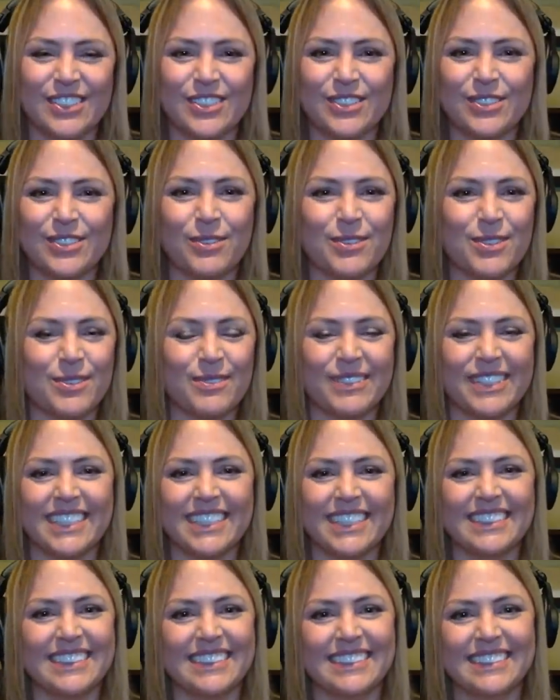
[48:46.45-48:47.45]
She's so
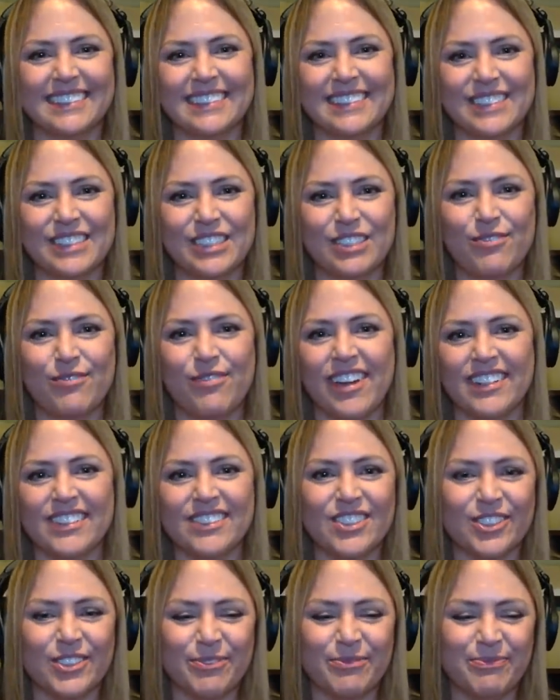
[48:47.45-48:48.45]
sweet. She's
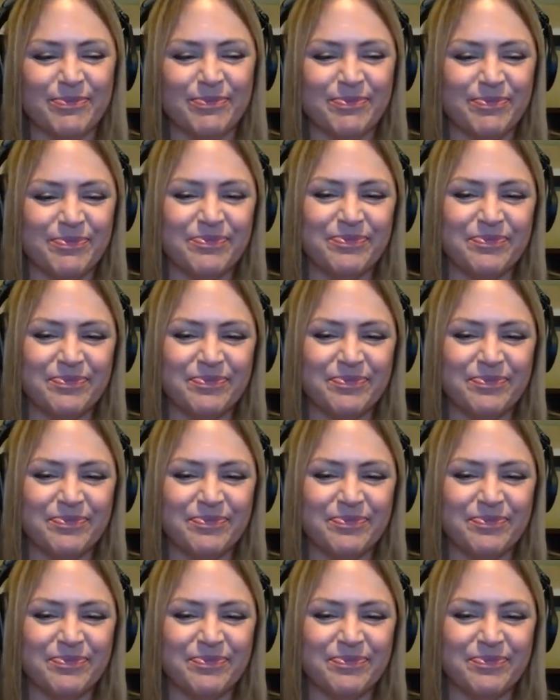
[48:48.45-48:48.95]
fun too.